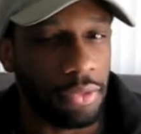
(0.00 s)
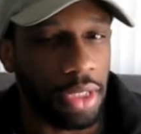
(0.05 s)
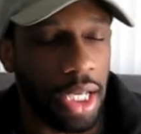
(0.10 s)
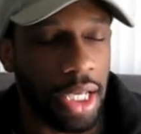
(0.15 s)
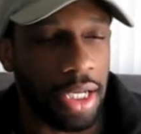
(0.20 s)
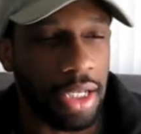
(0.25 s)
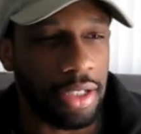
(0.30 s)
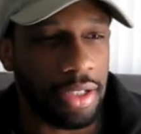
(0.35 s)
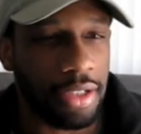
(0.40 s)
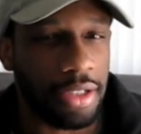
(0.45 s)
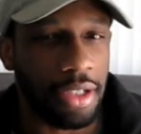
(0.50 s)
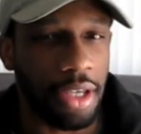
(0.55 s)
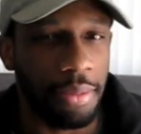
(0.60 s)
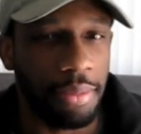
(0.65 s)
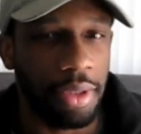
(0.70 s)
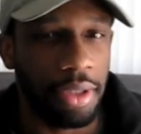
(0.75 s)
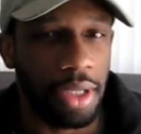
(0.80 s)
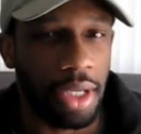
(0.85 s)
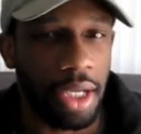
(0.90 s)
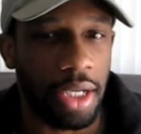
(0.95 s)
And it
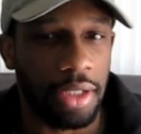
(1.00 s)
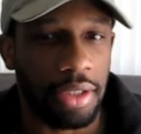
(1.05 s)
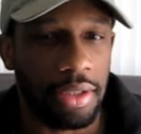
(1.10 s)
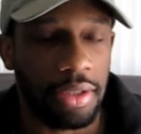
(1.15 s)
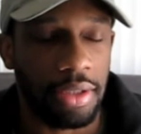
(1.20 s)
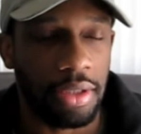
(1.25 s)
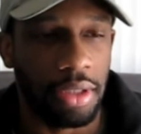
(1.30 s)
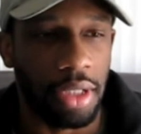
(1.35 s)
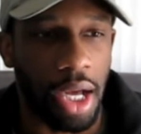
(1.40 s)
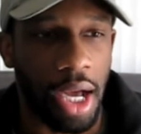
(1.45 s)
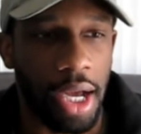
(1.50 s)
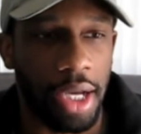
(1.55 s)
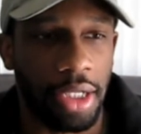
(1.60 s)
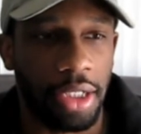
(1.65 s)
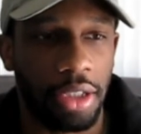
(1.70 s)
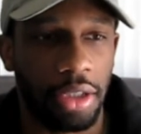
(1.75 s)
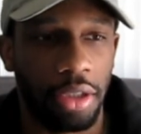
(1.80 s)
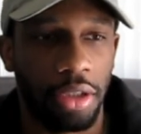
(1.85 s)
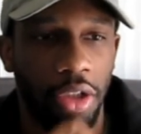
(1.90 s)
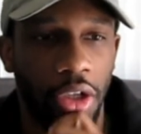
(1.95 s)
simulates
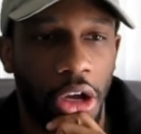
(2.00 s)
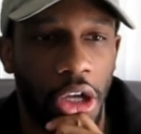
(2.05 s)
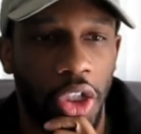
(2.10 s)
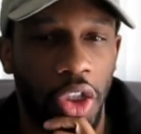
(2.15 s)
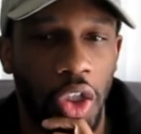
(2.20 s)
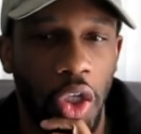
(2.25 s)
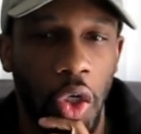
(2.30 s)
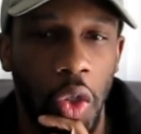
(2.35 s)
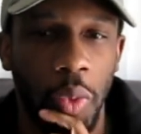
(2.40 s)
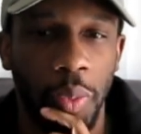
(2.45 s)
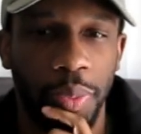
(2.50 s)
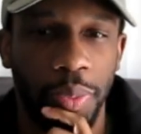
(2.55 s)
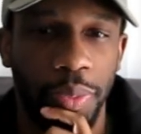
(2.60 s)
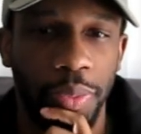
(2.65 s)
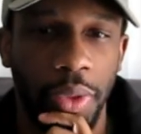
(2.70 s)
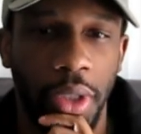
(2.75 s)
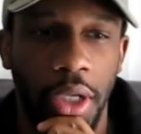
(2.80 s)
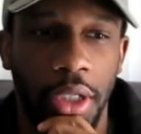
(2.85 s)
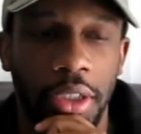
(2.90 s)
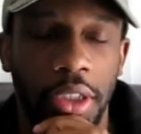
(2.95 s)
like a low,
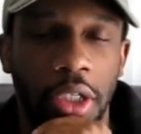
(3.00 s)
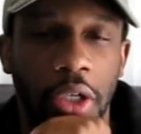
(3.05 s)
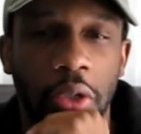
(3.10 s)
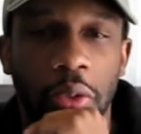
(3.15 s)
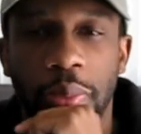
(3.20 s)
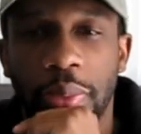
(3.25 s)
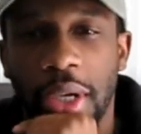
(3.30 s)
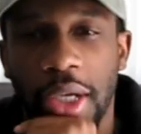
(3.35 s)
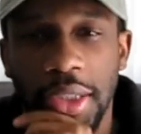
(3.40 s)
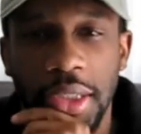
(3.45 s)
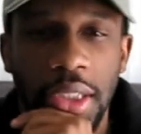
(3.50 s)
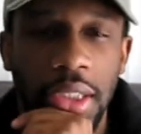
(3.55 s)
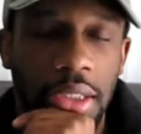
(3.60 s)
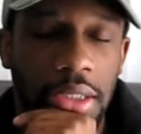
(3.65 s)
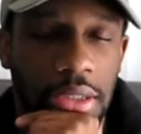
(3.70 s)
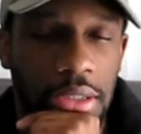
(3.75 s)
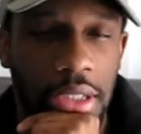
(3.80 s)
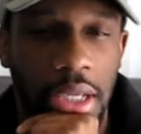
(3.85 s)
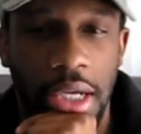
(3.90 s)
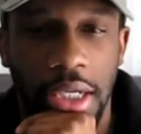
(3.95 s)
I think
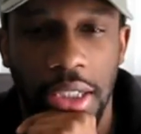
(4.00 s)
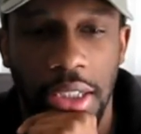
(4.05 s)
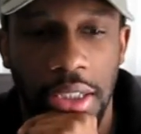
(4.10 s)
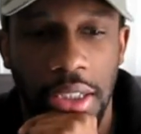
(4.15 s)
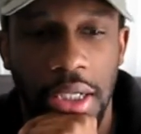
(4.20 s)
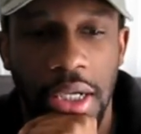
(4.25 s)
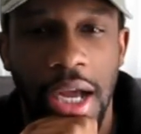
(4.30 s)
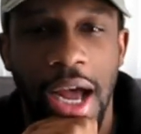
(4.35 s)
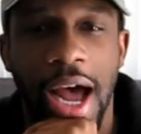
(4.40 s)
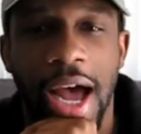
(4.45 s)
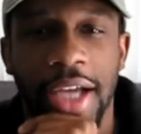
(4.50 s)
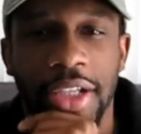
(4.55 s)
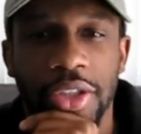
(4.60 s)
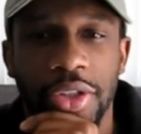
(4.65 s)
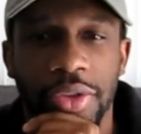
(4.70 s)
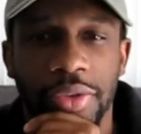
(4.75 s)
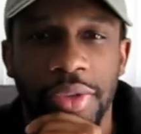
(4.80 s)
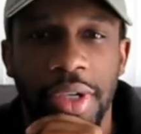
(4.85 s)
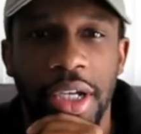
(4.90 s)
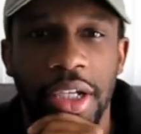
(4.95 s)
it's like a high
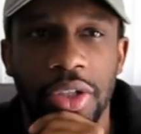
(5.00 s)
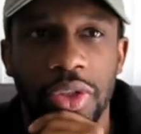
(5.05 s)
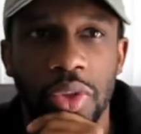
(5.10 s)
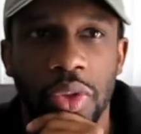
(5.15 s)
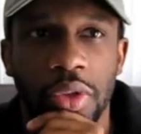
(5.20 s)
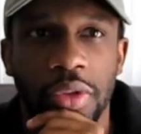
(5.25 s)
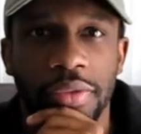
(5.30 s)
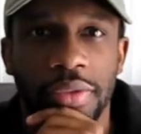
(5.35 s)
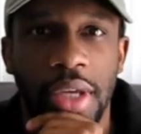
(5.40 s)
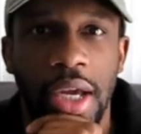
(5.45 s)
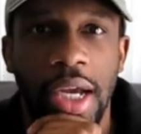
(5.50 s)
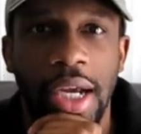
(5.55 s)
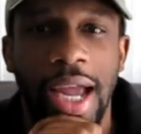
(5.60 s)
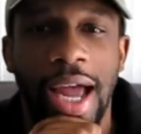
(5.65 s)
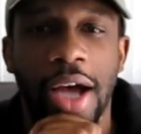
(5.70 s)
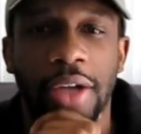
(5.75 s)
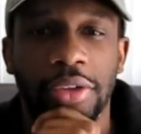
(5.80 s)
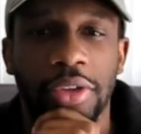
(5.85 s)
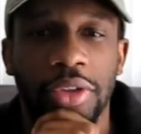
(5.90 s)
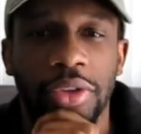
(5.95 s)
terrain sort of like
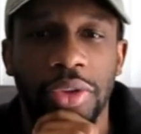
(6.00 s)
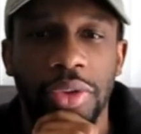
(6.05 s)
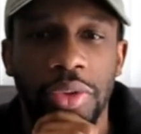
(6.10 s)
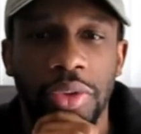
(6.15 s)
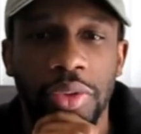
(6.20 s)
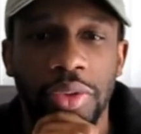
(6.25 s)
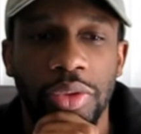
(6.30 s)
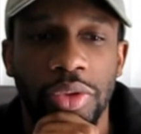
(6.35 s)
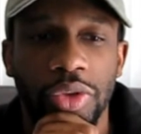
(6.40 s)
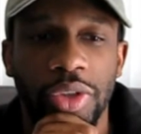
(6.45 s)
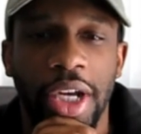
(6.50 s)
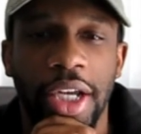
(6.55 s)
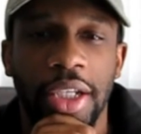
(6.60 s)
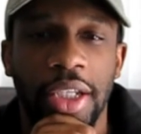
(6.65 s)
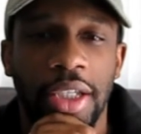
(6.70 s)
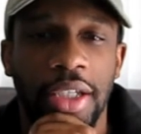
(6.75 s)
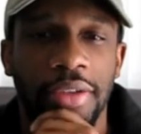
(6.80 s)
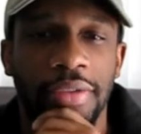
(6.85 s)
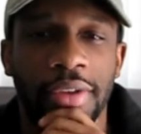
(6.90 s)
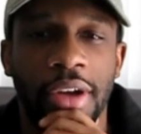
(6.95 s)
altitude
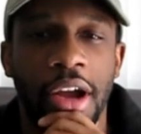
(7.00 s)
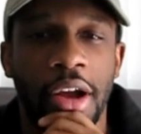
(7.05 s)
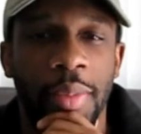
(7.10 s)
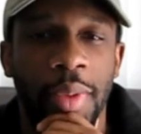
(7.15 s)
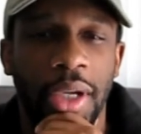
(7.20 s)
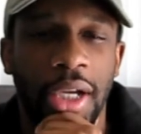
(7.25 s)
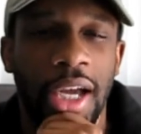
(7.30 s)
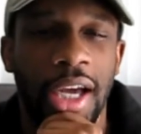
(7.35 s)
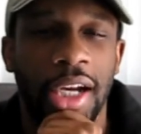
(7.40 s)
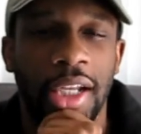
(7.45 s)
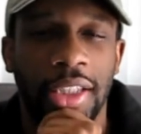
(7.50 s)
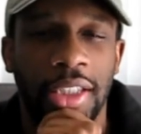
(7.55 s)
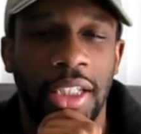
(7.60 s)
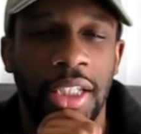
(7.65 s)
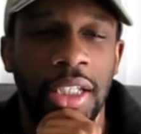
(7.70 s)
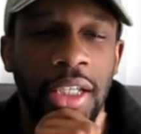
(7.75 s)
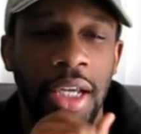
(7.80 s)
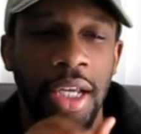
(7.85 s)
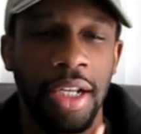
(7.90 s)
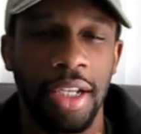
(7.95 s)
training environment kind of thing.